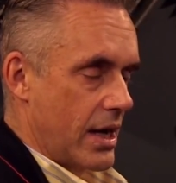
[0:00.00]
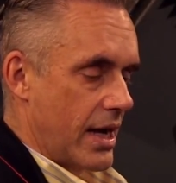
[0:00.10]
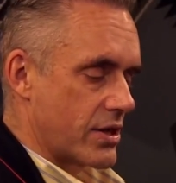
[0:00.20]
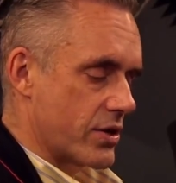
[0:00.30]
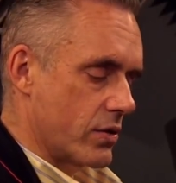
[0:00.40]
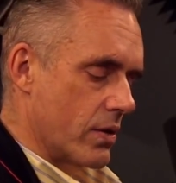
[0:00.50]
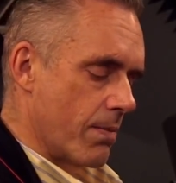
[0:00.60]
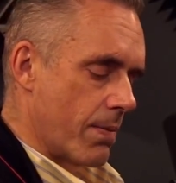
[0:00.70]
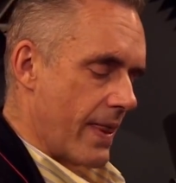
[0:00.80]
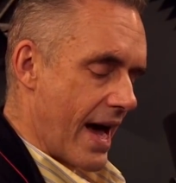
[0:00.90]
And so
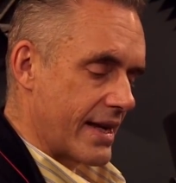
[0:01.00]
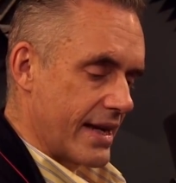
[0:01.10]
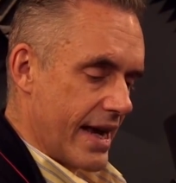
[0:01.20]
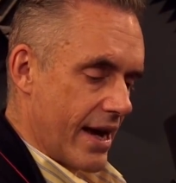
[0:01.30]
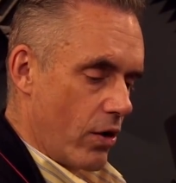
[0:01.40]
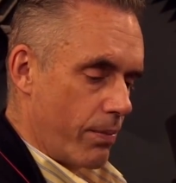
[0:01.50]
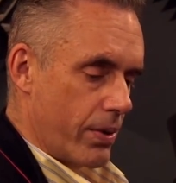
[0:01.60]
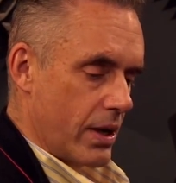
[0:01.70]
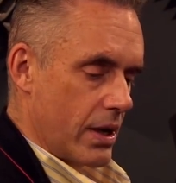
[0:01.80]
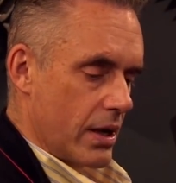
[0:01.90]
that can help.
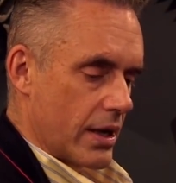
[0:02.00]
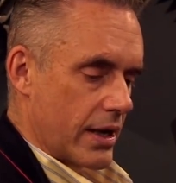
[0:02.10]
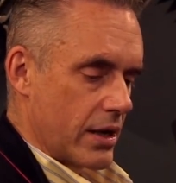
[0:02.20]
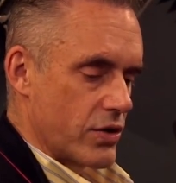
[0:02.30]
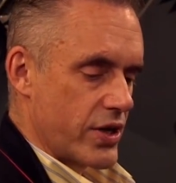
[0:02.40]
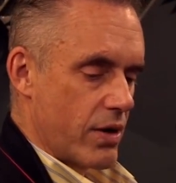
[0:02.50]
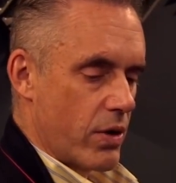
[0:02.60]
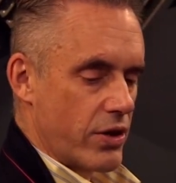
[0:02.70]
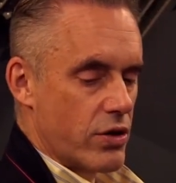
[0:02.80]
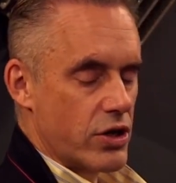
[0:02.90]
like you say,
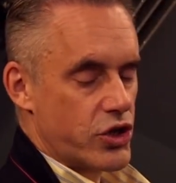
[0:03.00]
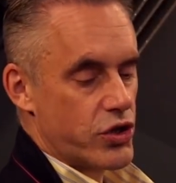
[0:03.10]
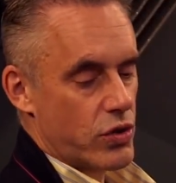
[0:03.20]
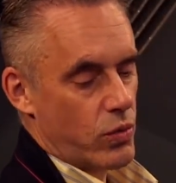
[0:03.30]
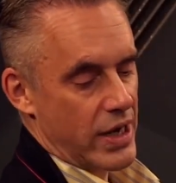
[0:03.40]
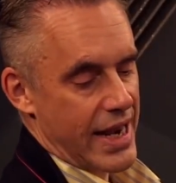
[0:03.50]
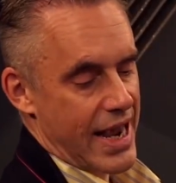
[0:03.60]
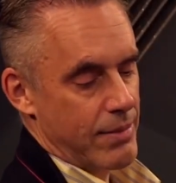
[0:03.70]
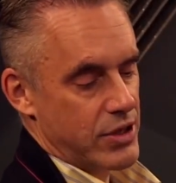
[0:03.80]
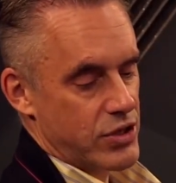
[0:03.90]
well, you're not sure what
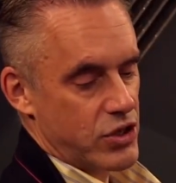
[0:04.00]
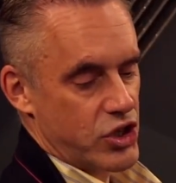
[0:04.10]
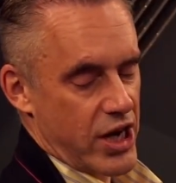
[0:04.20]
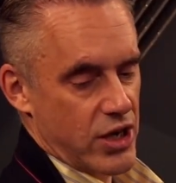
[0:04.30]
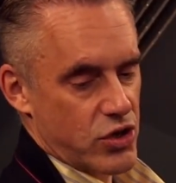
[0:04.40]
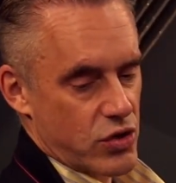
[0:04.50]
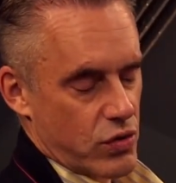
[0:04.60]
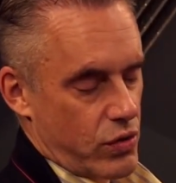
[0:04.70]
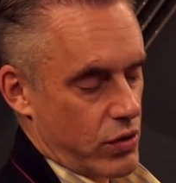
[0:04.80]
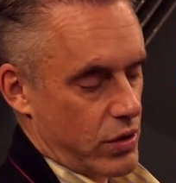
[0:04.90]
habits to change
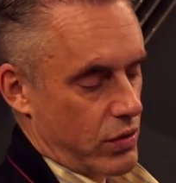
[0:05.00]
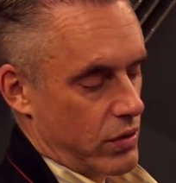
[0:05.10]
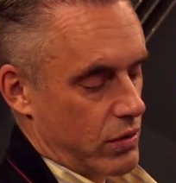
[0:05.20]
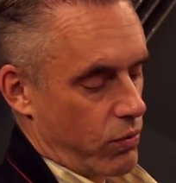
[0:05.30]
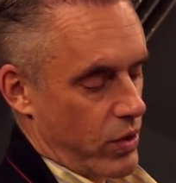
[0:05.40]
or